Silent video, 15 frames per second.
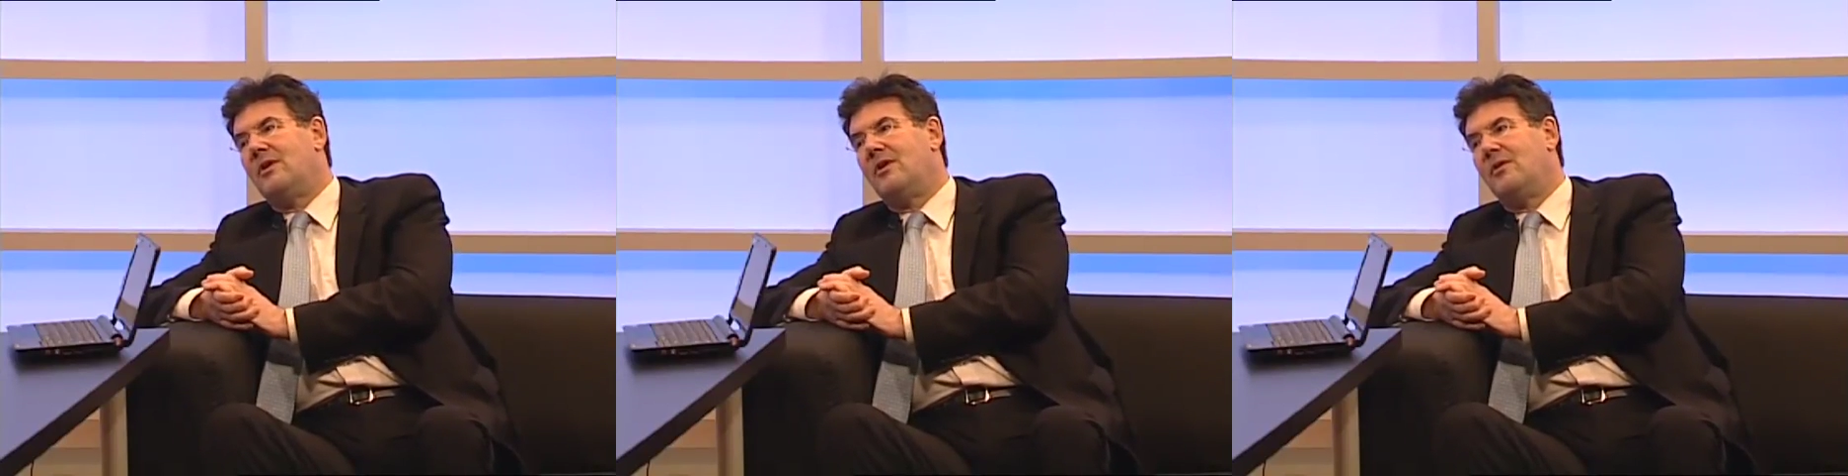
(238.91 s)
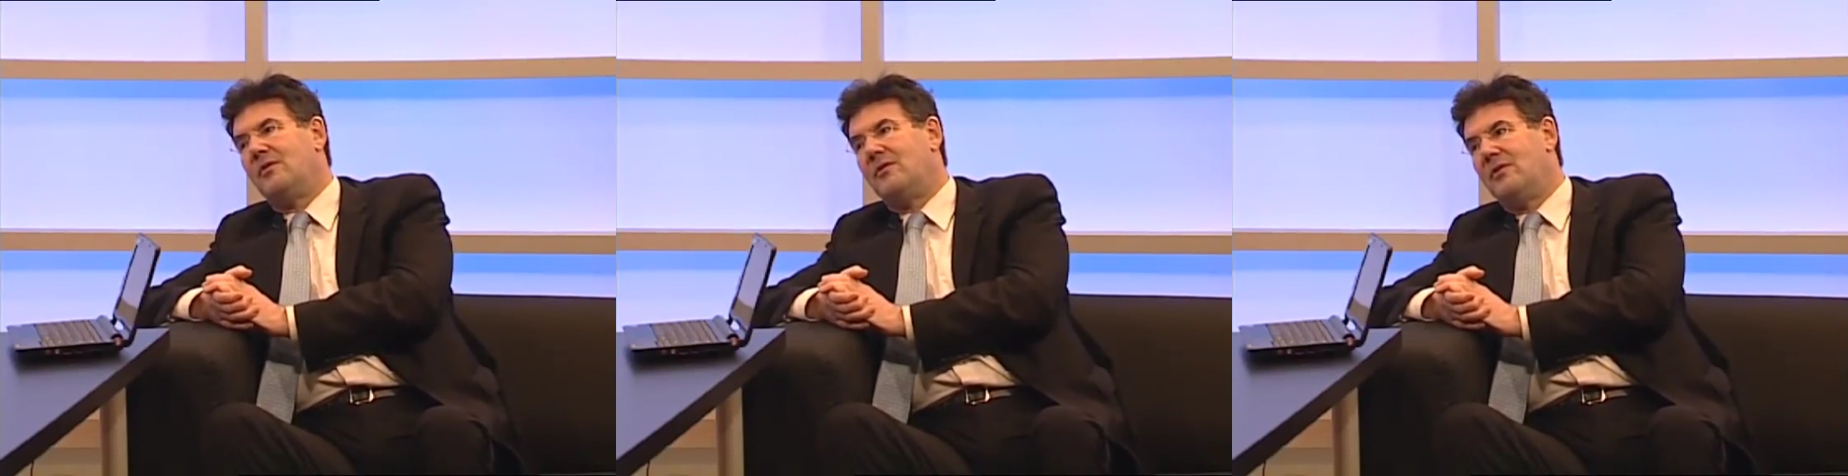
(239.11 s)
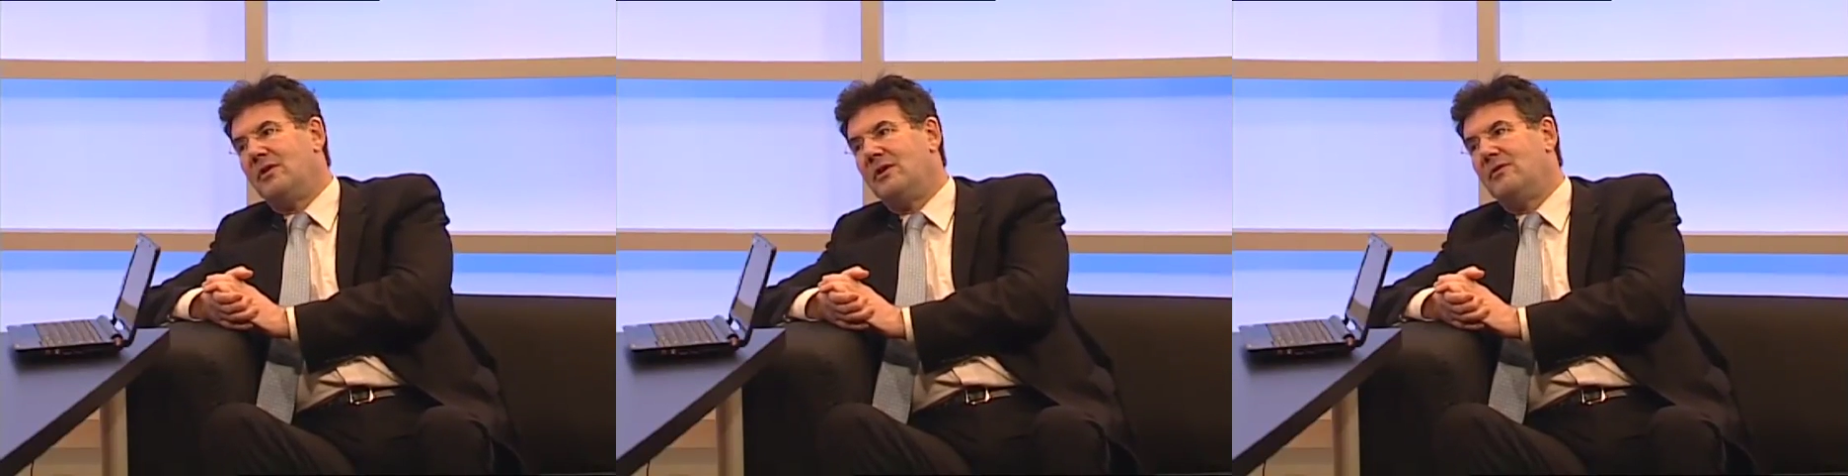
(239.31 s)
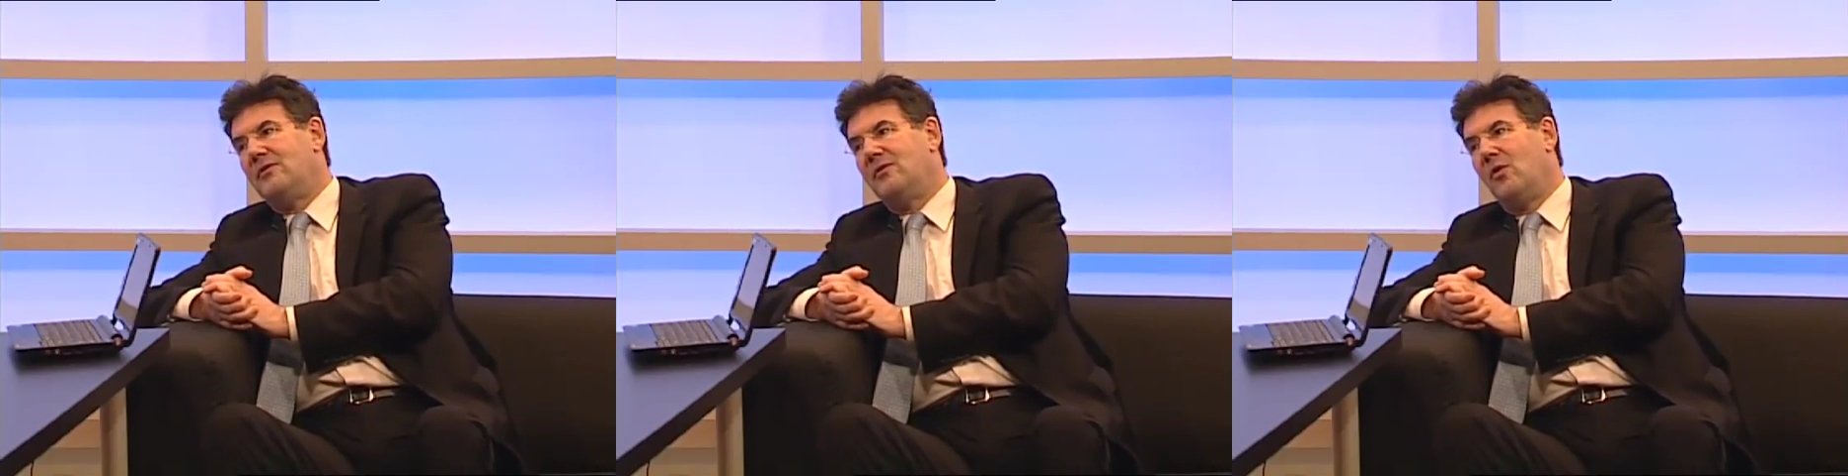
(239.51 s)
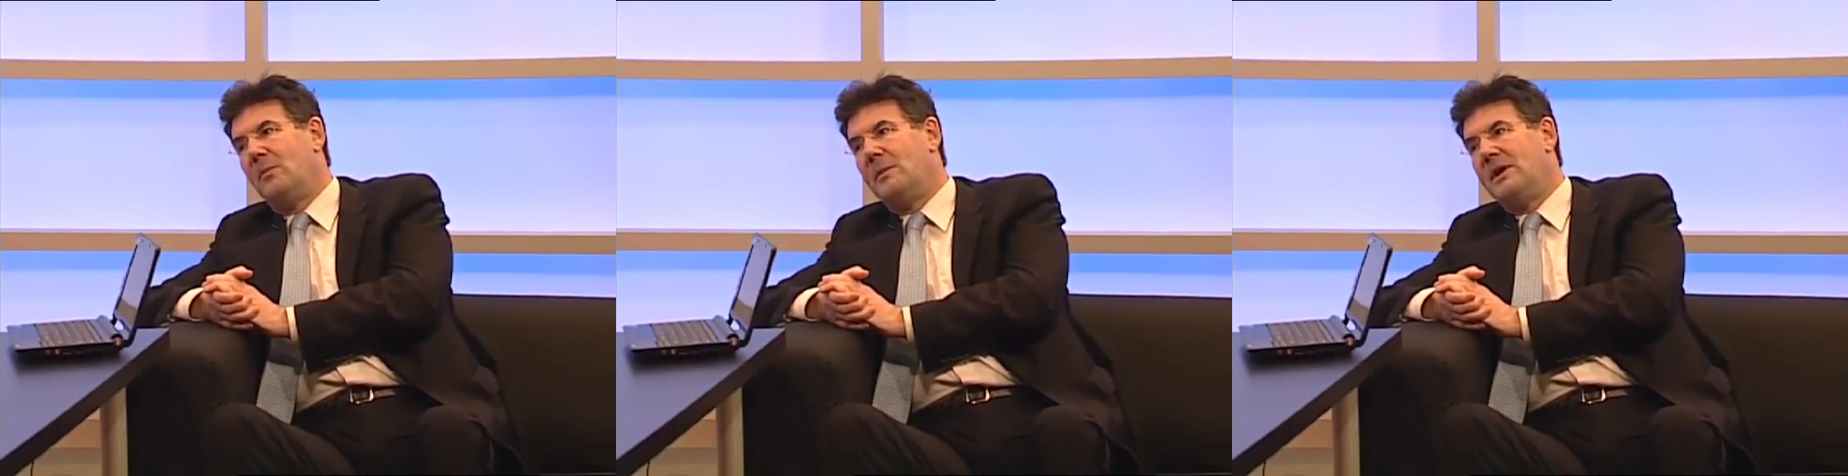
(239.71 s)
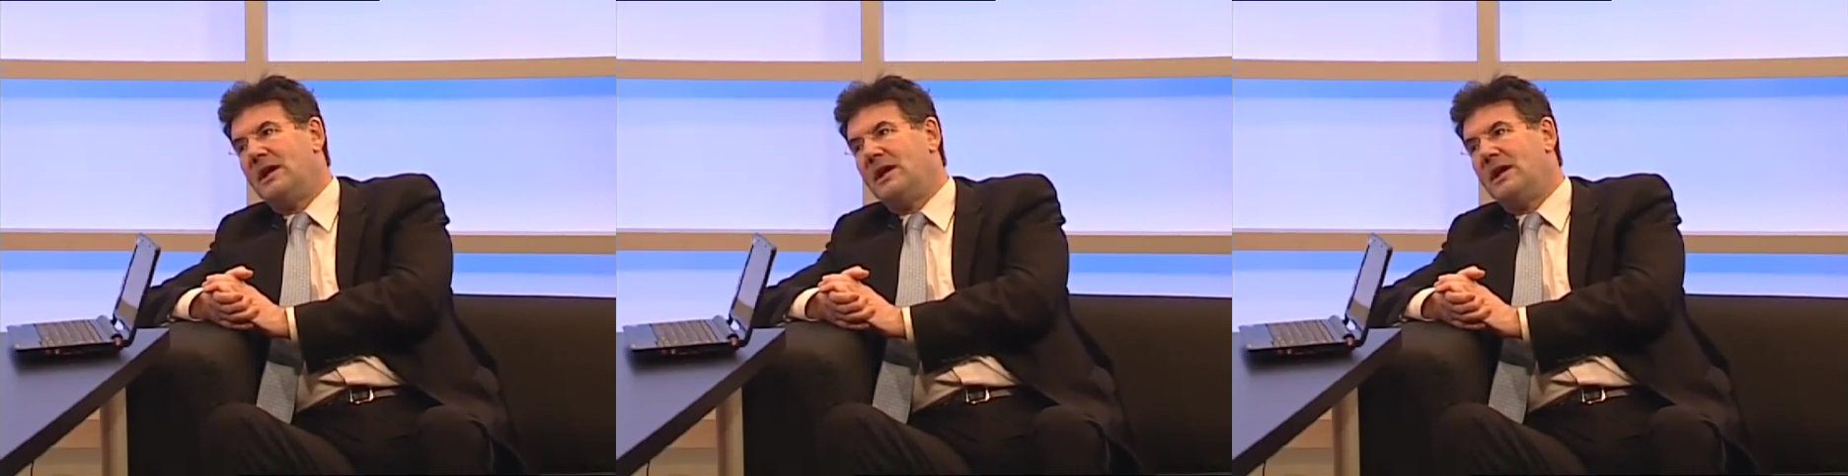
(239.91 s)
of the former